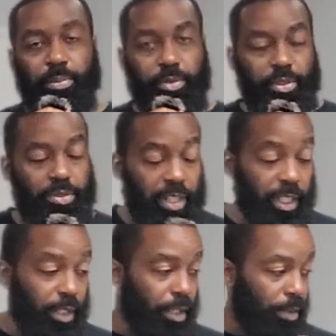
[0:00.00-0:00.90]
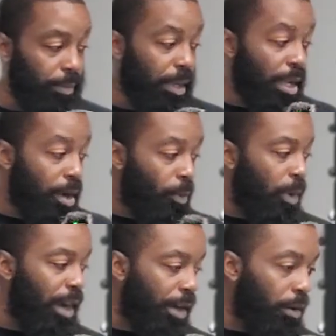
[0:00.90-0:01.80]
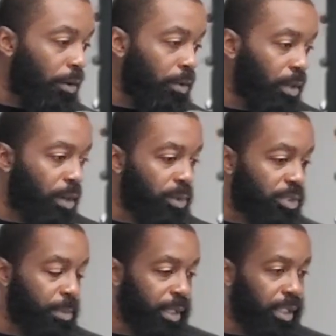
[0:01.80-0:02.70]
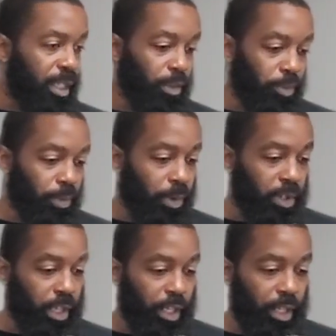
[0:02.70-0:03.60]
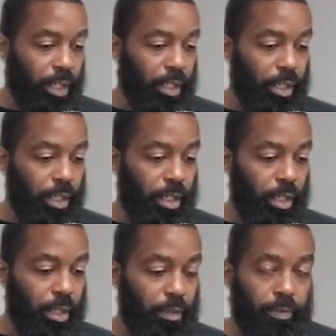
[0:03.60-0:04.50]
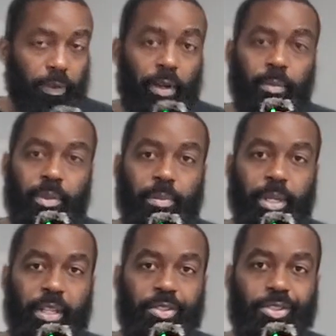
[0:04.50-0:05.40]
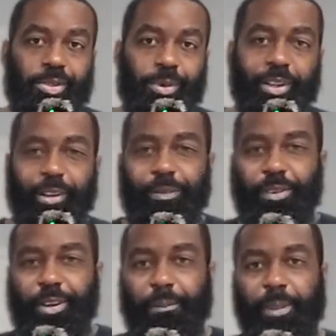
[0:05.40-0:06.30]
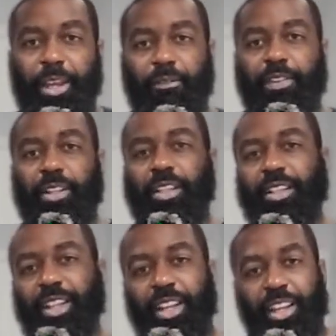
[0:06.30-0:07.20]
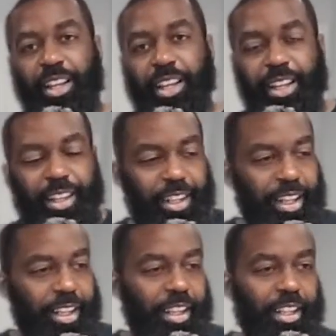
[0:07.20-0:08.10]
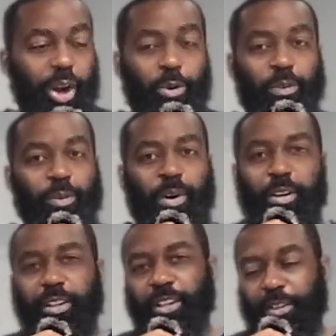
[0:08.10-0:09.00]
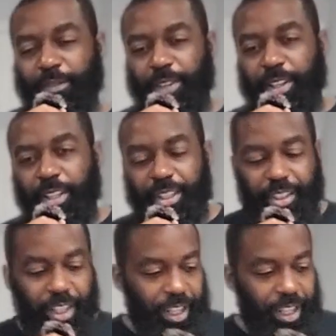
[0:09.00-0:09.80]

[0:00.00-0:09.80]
produce income while ultimately working from the beach, working from a villa, an overwater villa,